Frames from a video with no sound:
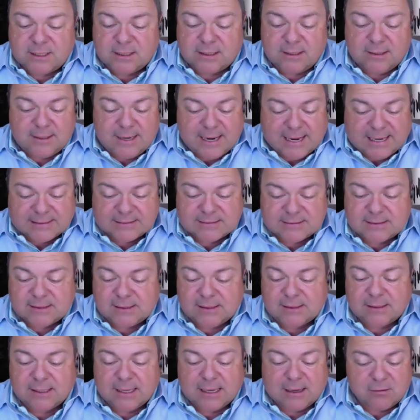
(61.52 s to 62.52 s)
had a
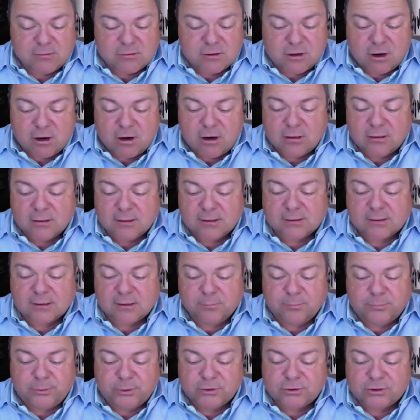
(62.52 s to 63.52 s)
nasty, alcoholic,
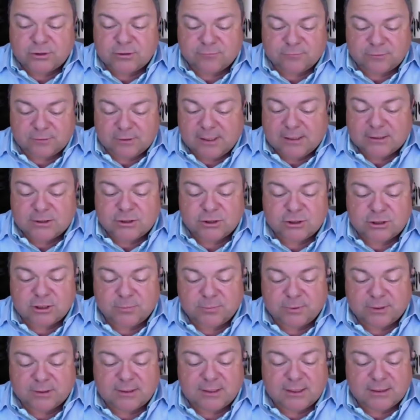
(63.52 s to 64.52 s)
abusive relationship
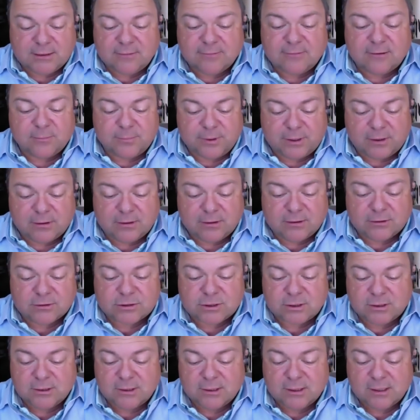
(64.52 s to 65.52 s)
at the end of their
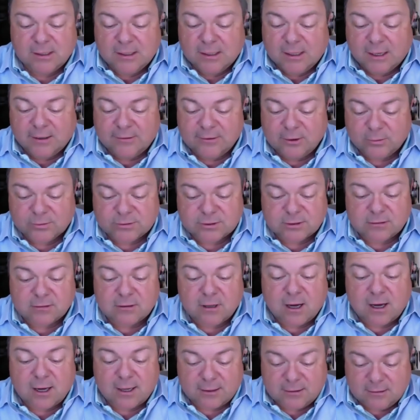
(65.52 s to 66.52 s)
marriage, and there was a
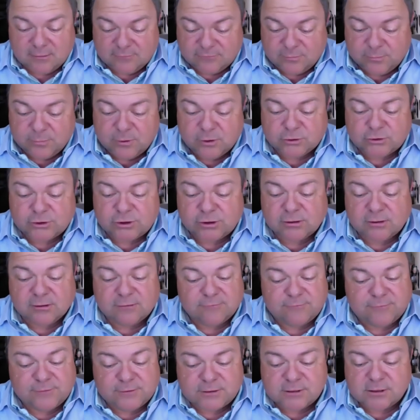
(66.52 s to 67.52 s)
lot of emotional
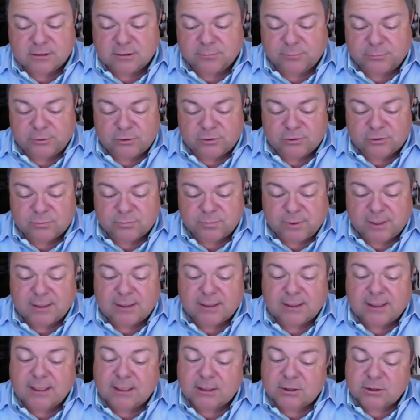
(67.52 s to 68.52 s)
and physical abuse by
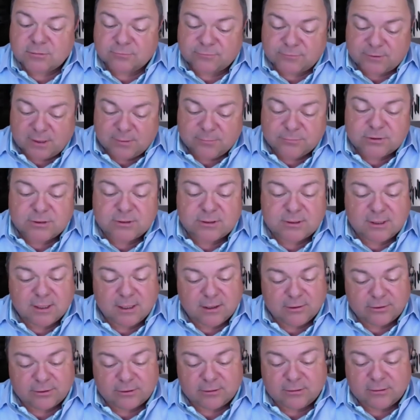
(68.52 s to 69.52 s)
each of them to the
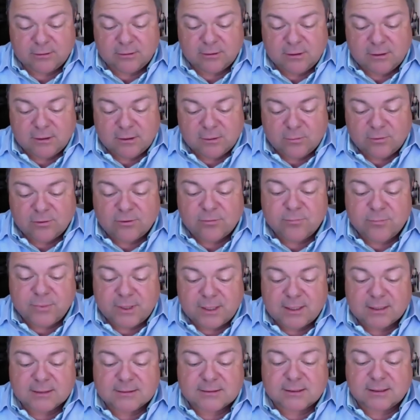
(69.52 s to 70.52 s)
other, with
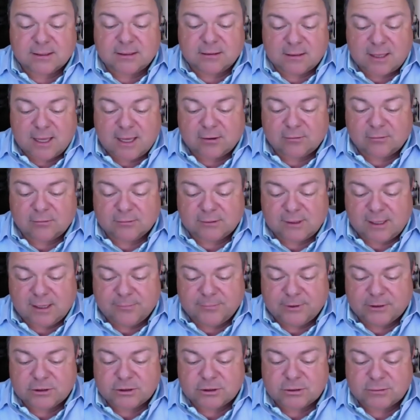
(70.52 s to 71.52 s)
me as the collateral
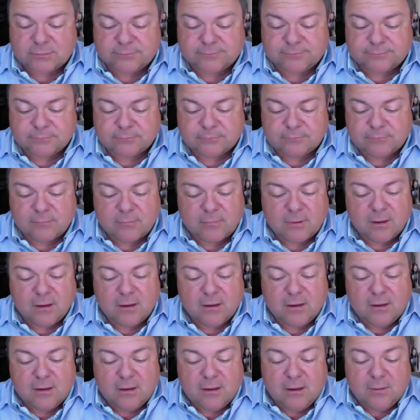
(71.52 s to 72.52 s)
damage.
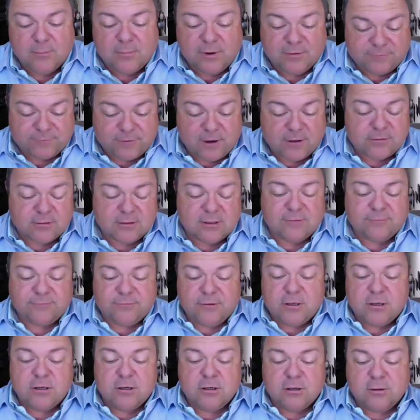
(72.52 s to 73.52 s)
My father left
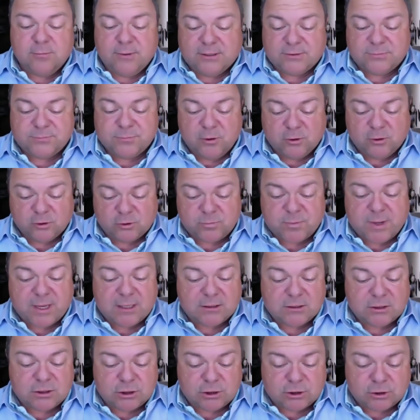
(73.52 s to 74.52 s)
the home, as most
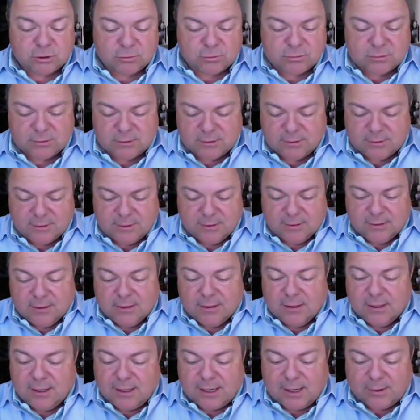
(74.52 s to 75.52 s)
men do,
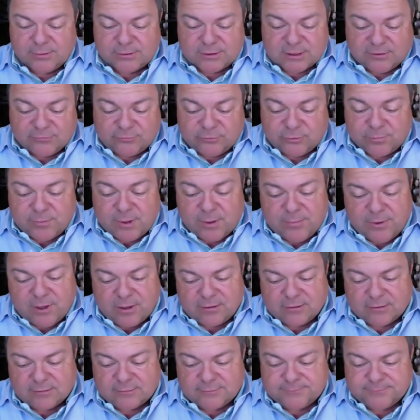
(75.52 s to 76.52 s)
and I was left with my
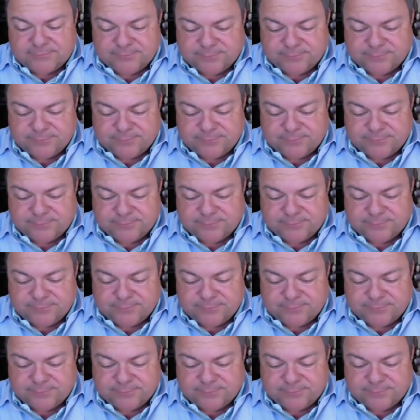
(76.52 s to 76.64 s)
mother.